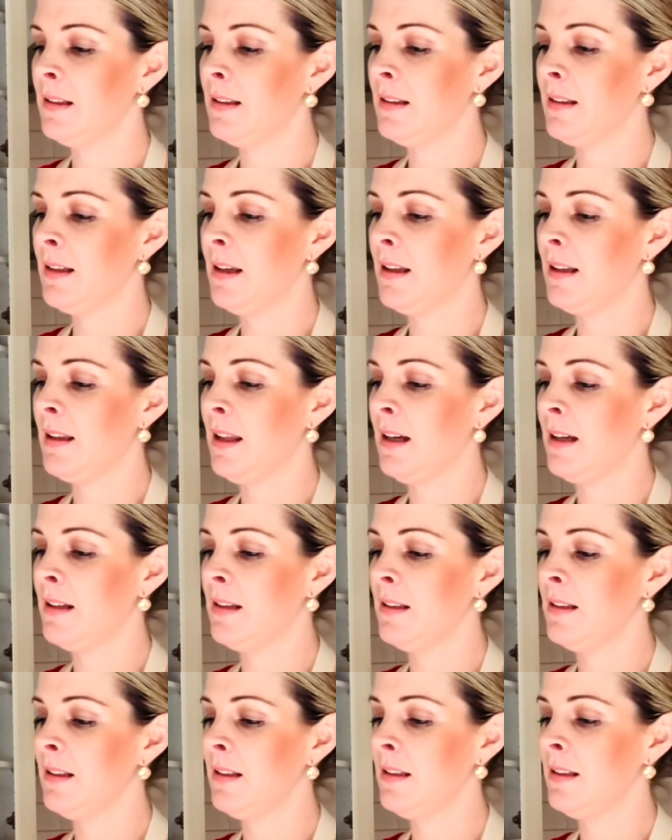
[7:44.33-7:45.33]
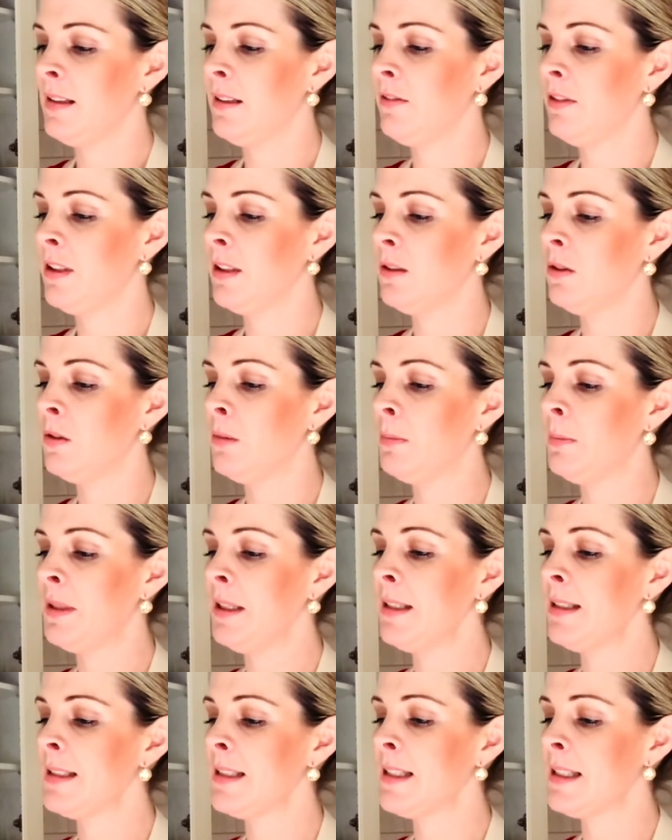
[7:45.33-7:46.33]
Get that every little
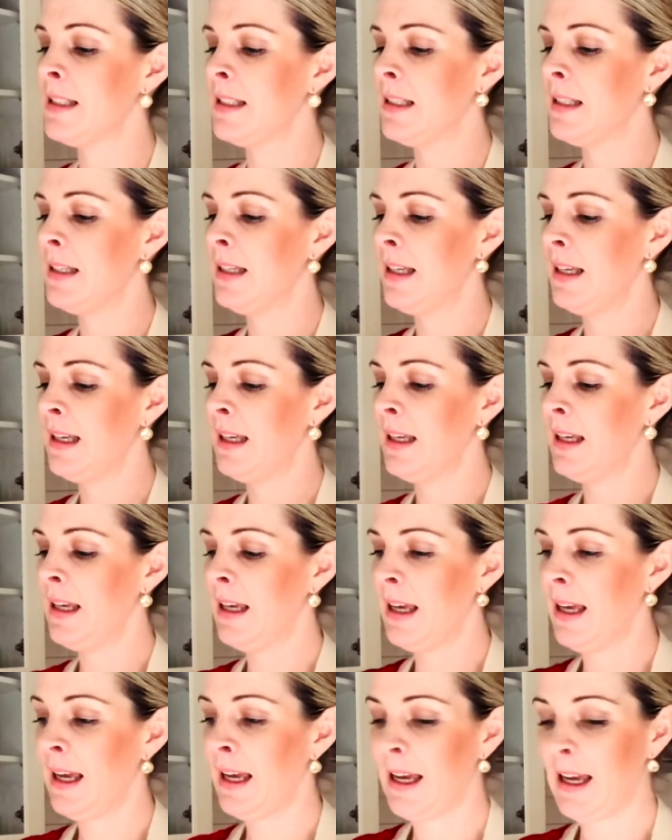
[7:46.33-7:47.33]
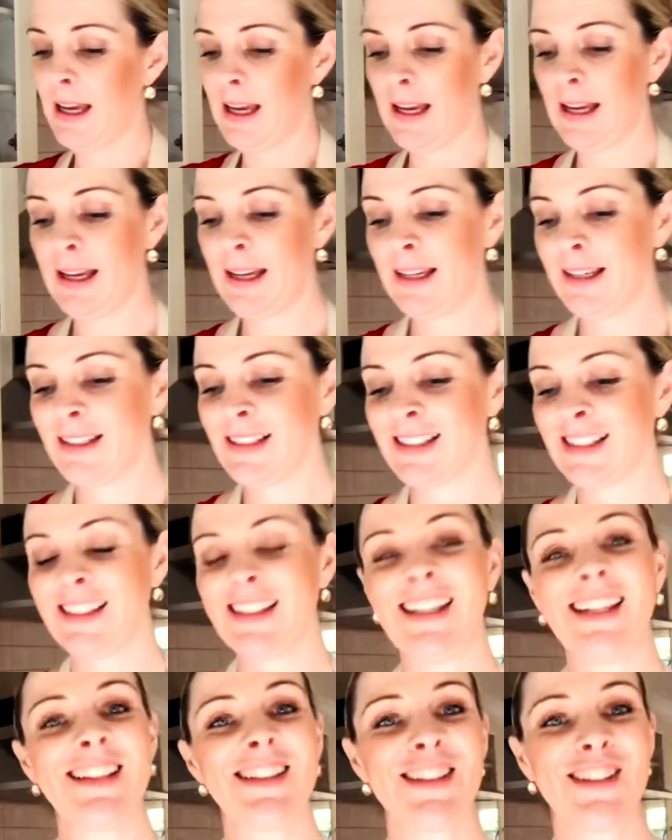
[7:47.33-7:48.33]
bit, and
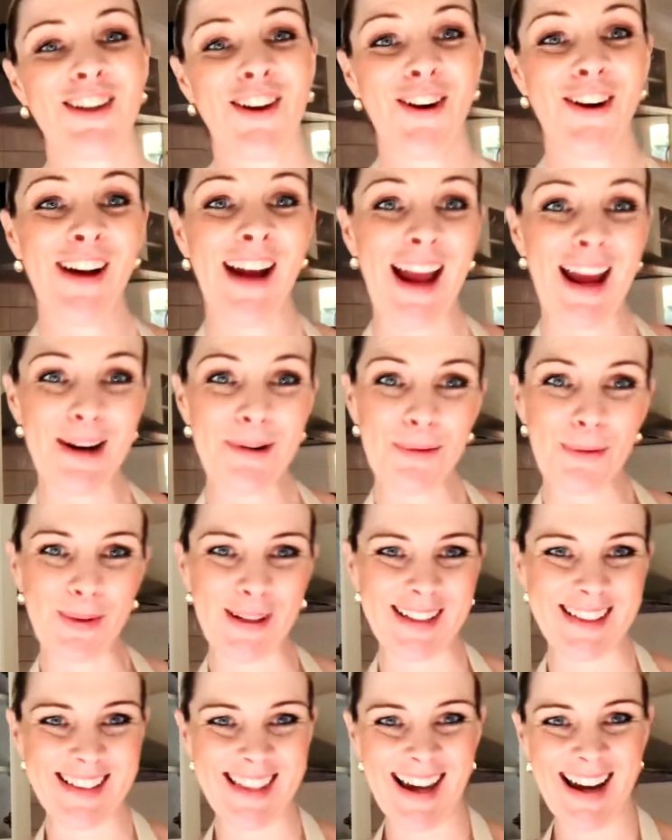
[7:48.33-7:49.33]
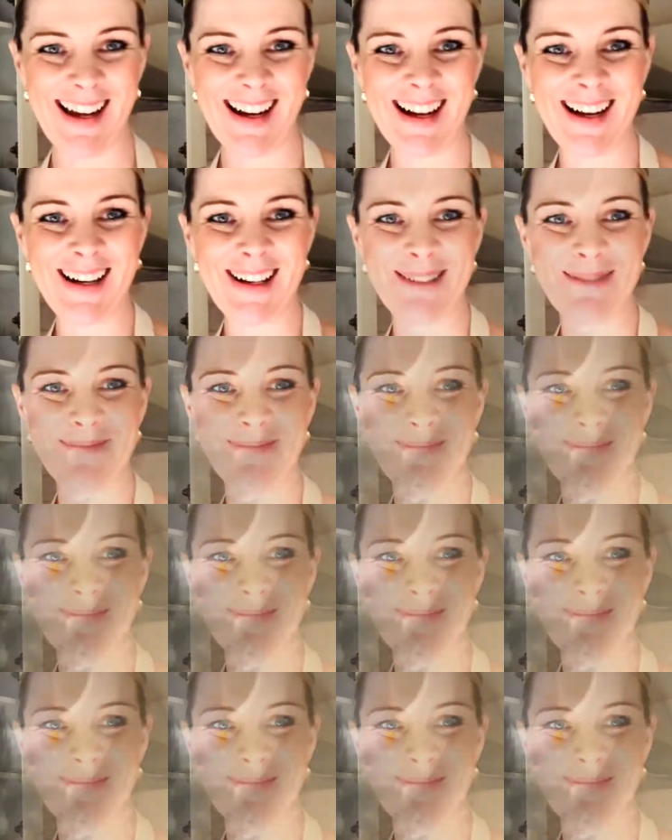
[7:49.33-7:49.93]
let's go and whiz that up.